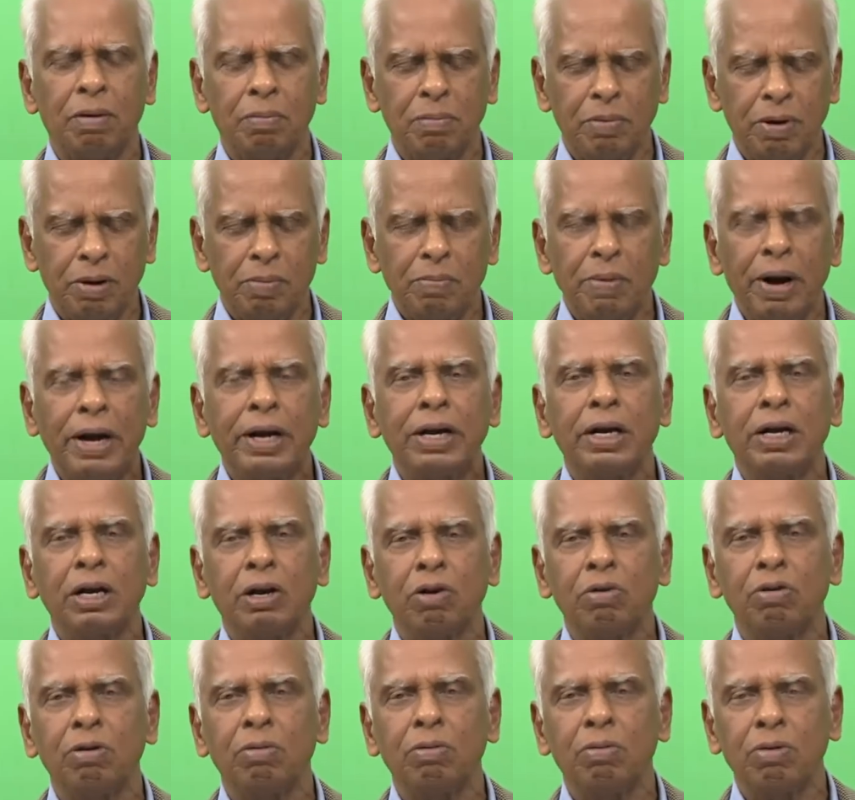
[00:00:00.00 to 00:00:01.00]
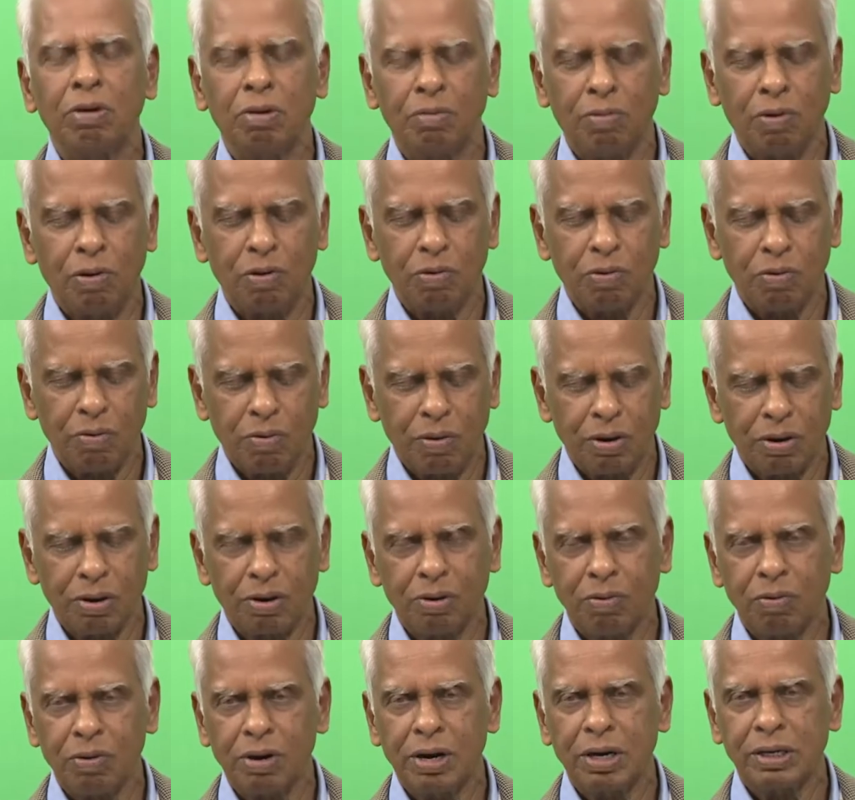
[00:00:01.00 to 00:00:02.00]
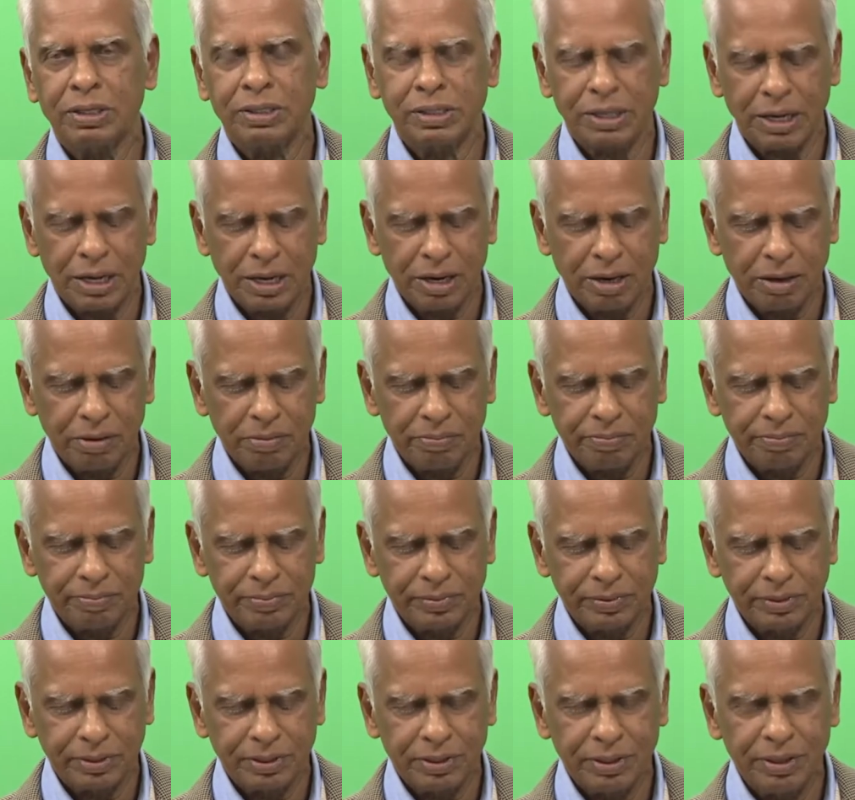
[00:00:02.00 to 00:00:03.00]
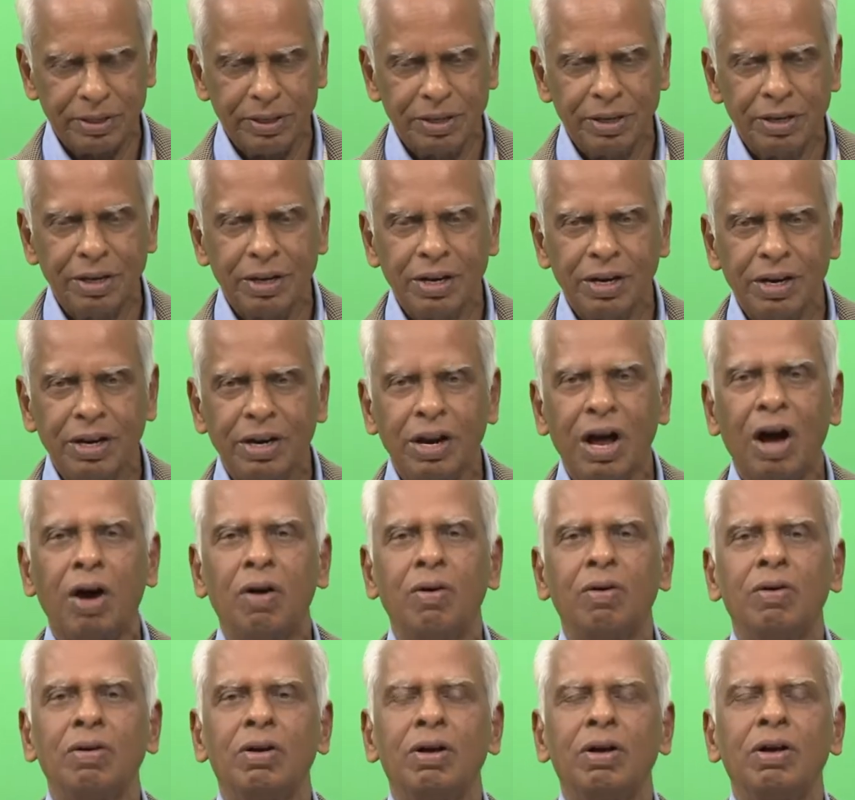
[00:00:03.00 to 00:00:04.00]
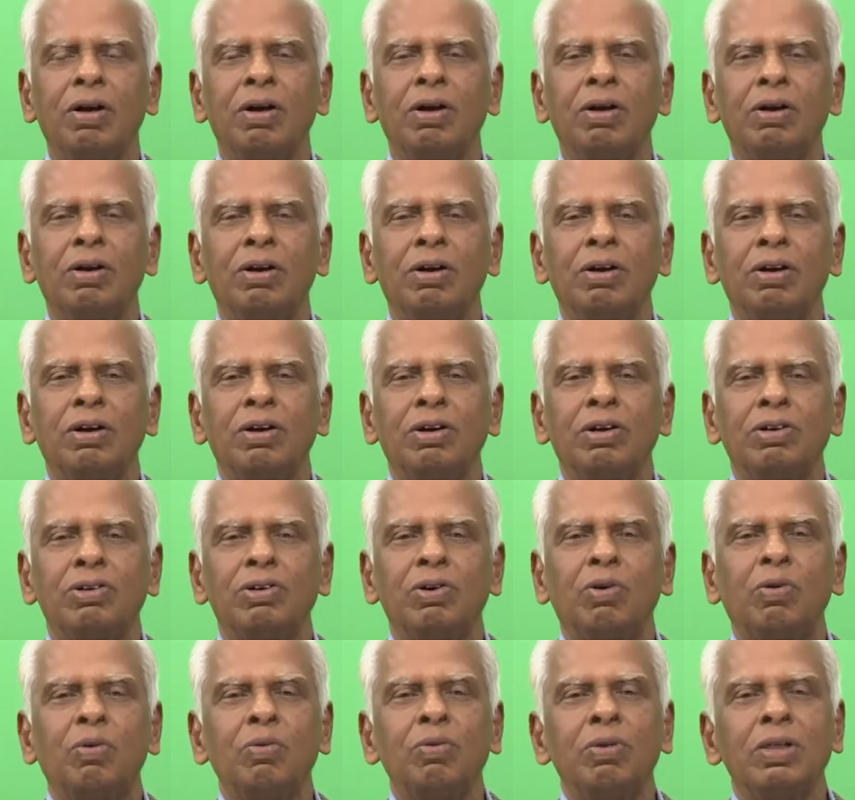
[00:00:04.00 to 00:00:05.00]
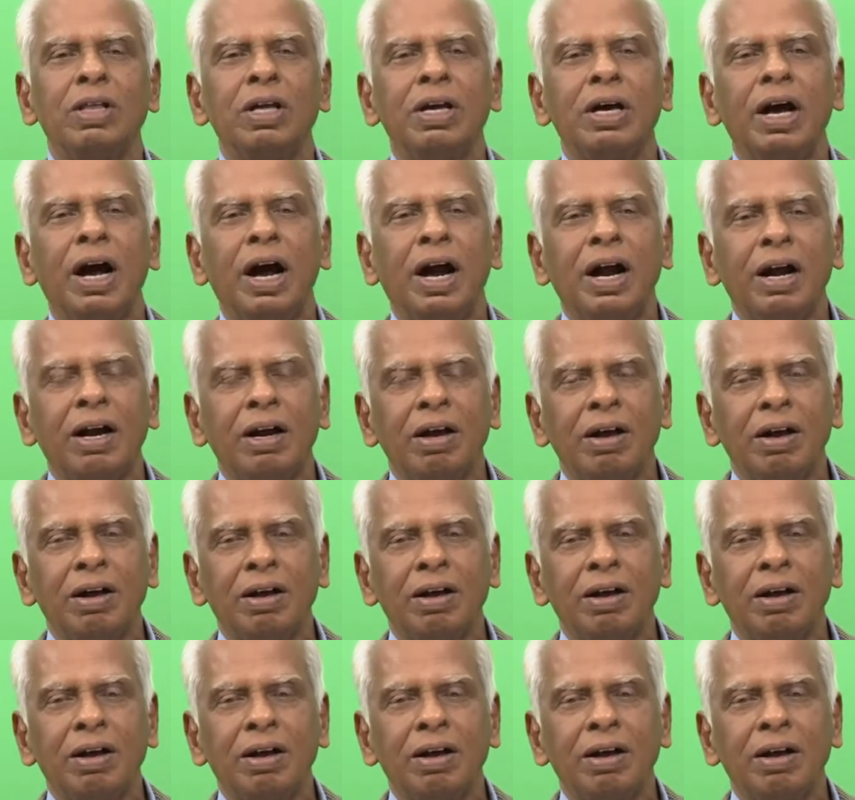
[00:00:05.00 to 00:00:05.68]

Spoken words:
reminding you about what we had said. Now, so Kunti had